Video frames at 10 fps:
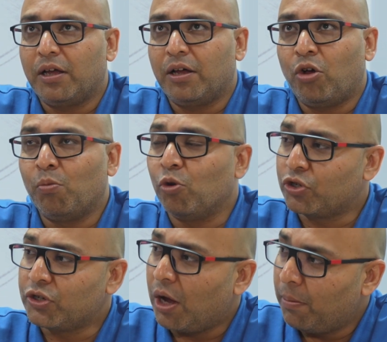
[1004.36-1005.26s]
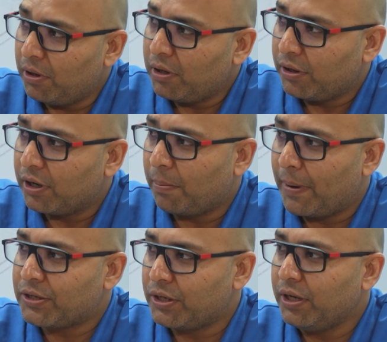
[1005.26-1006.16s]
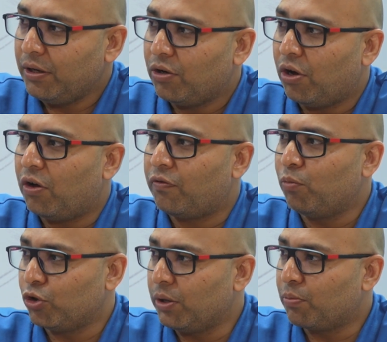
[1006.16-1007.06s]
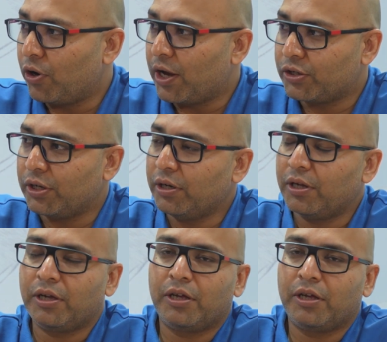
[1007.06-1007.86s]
almost double the capacity of bushing production,